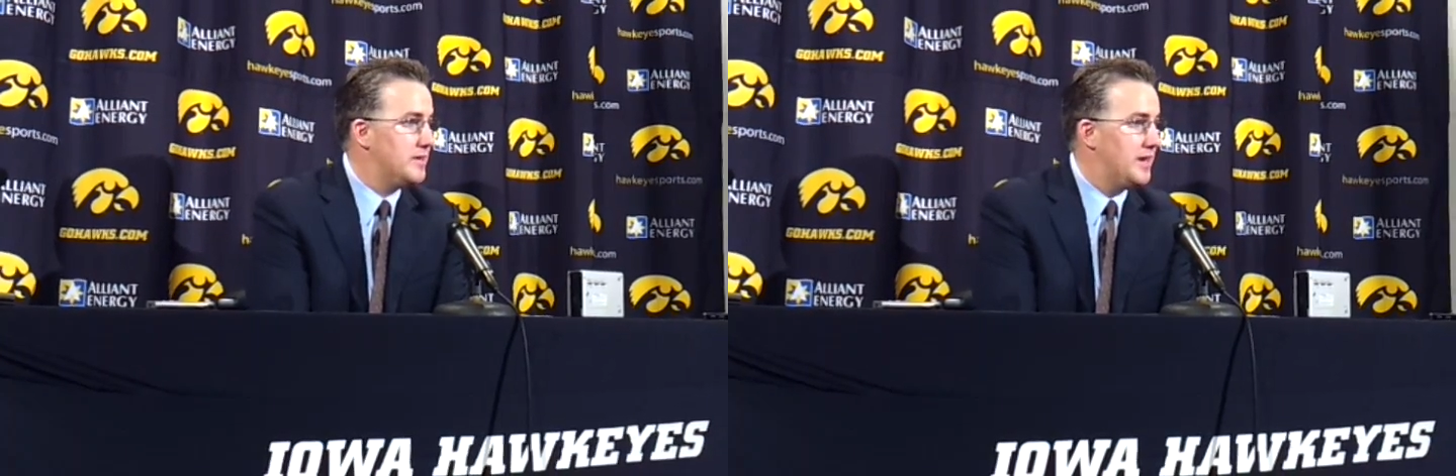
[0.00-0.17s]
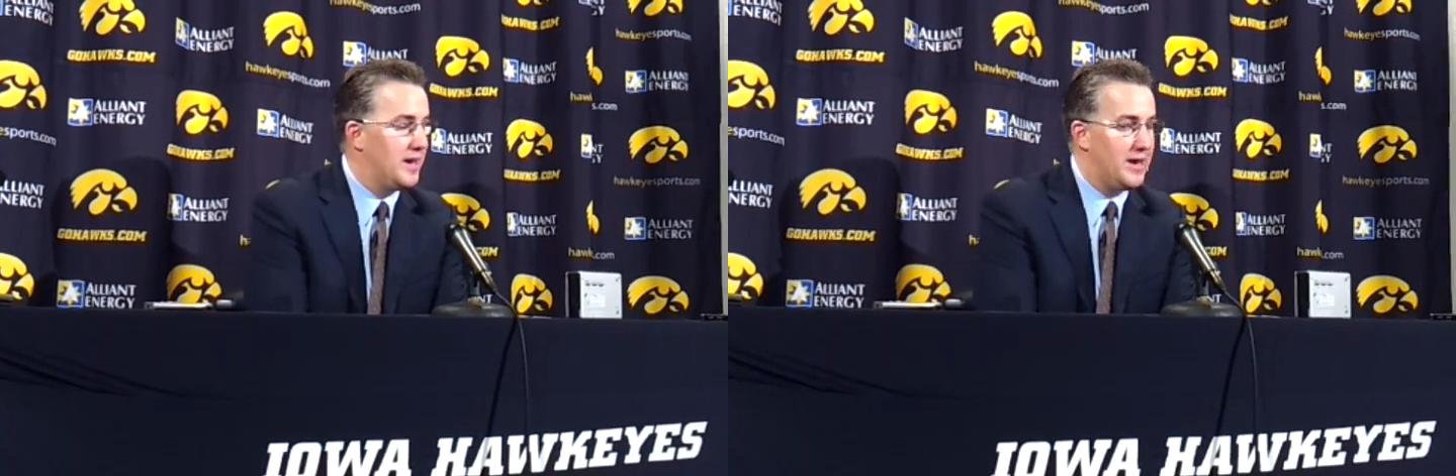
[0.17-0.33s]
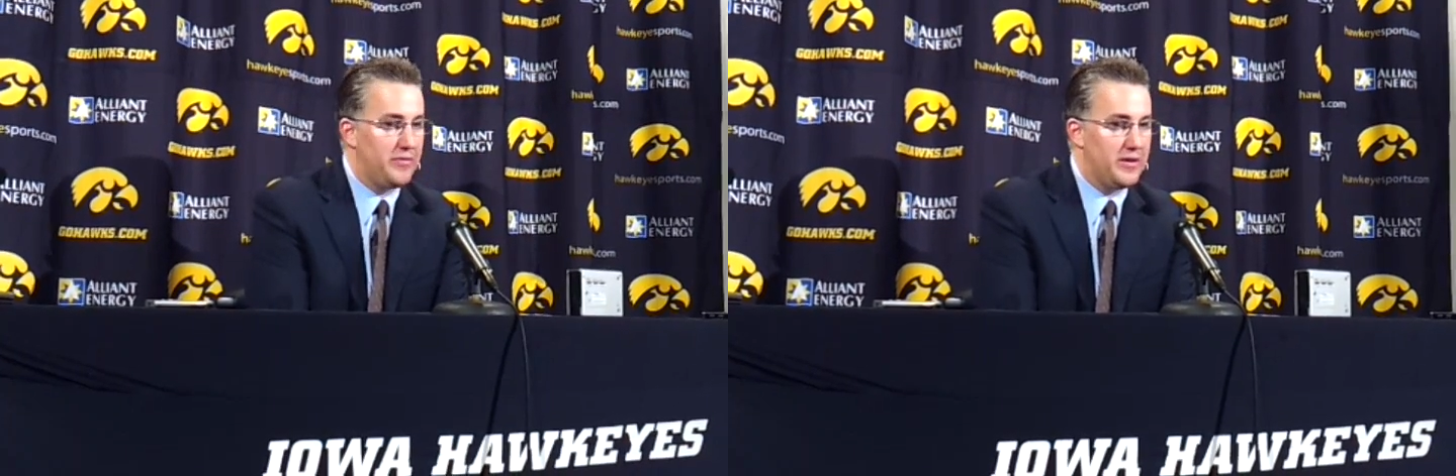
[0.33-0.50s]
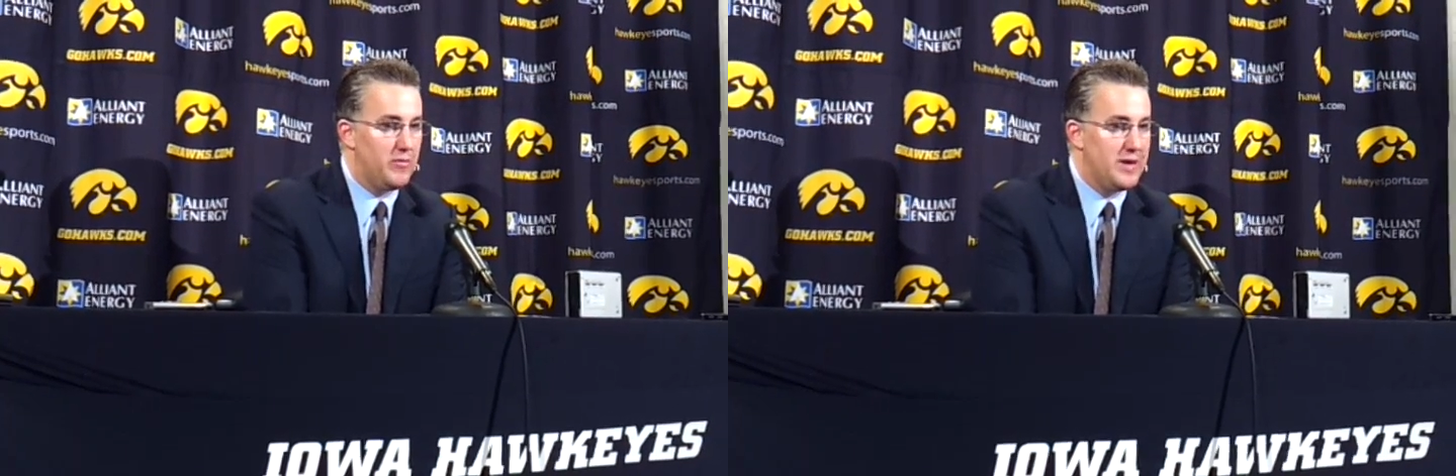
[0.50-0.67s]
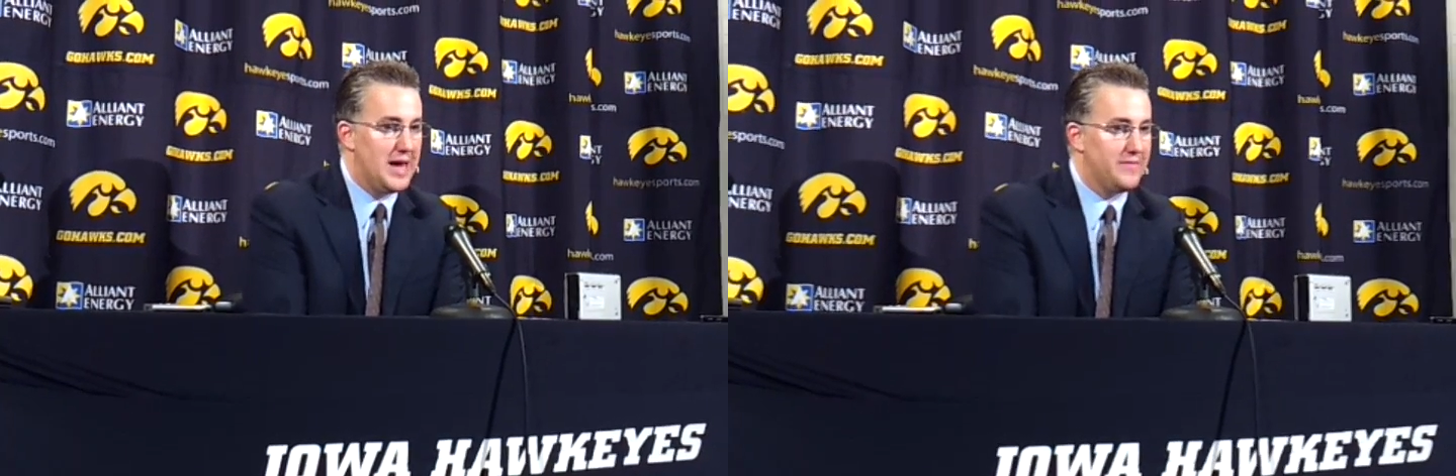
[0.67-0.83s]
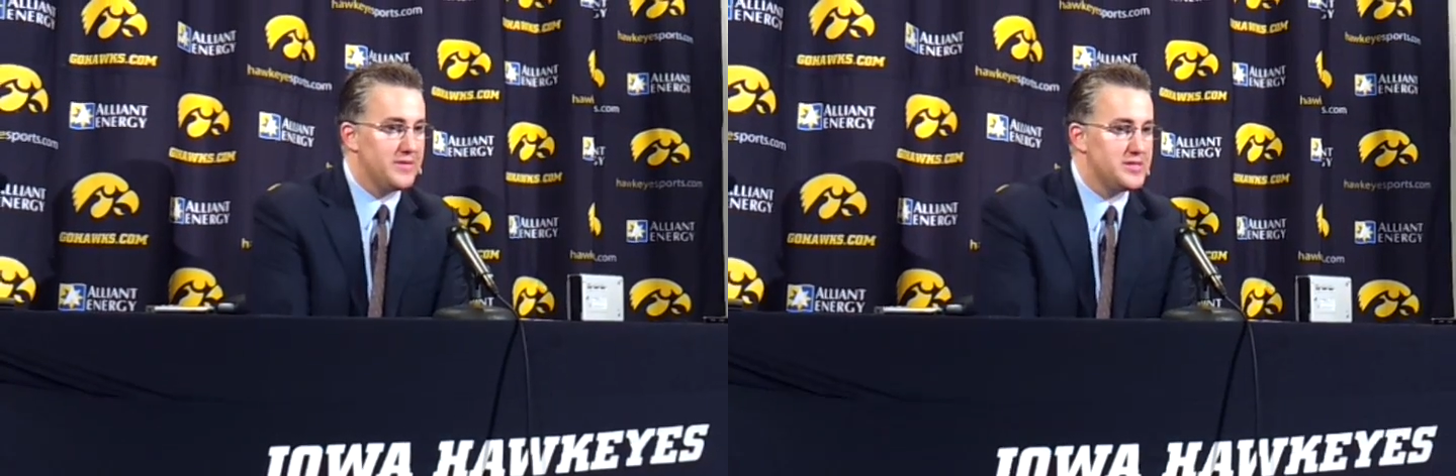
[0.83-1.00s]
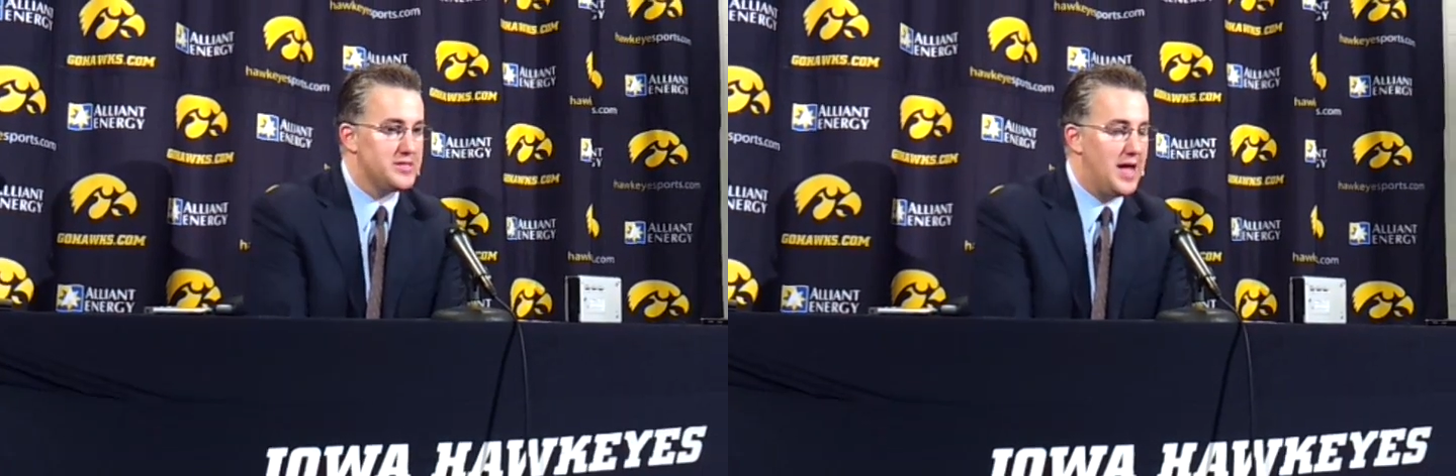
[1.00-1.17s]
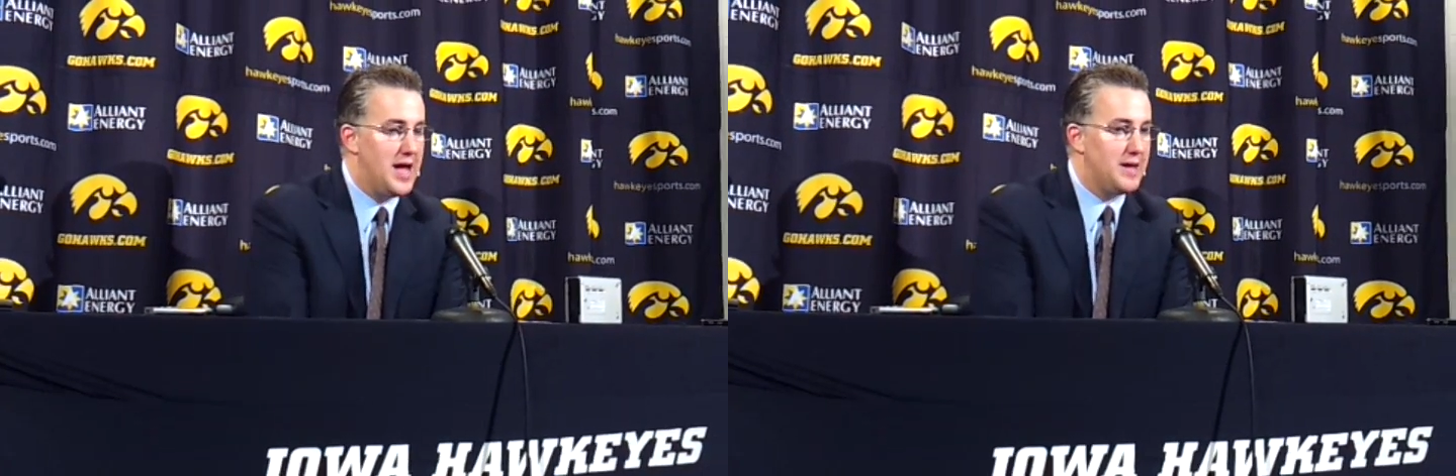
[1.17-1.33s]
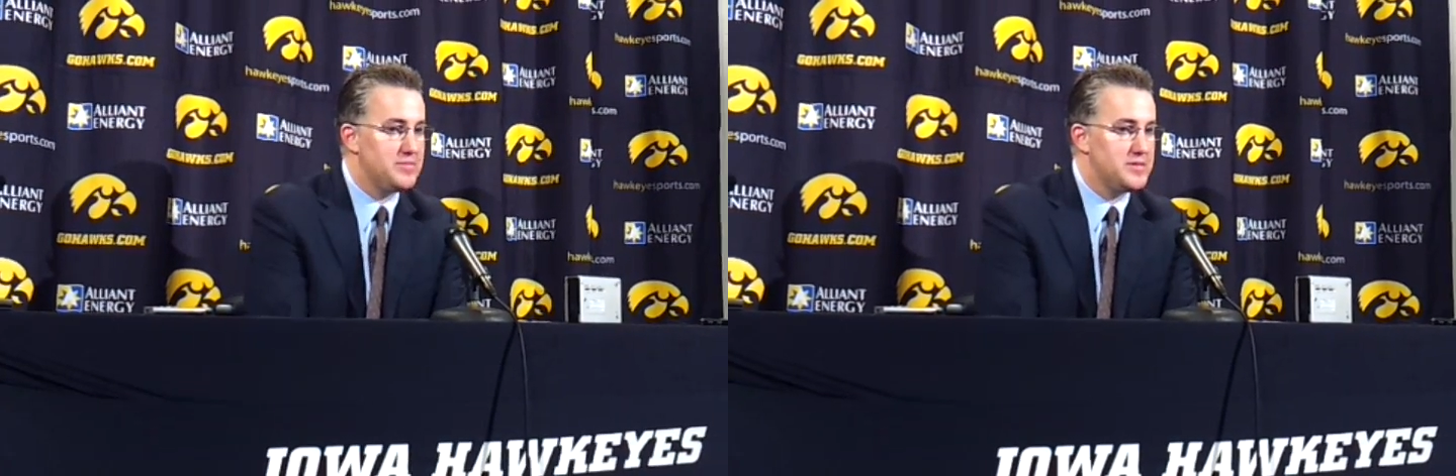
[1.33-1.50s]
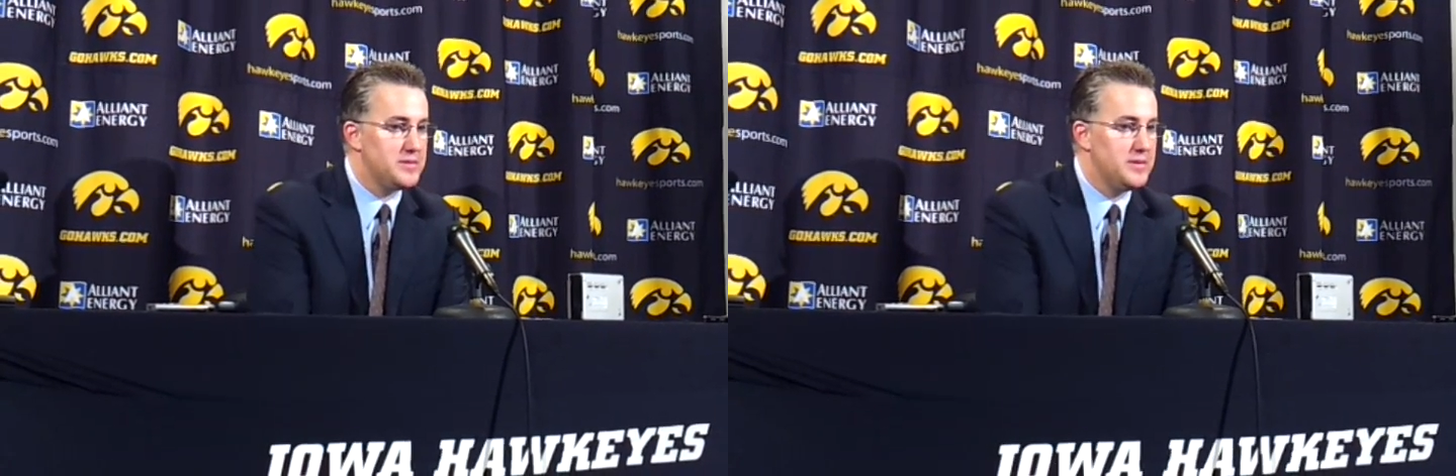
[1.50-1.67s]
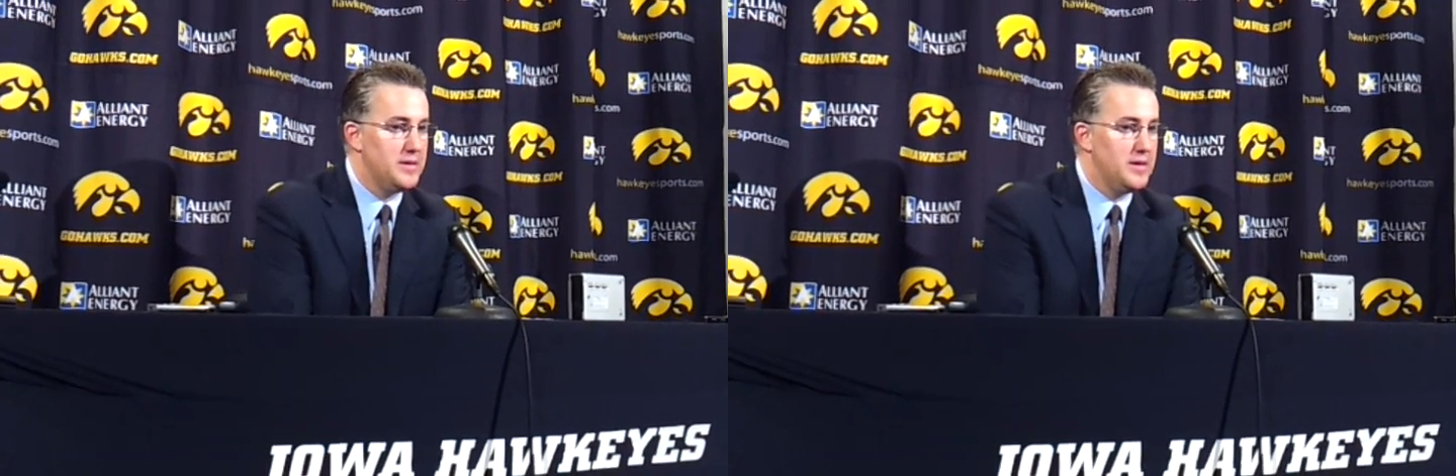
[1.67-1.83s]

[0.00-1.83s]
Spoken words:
I don't think we got the stops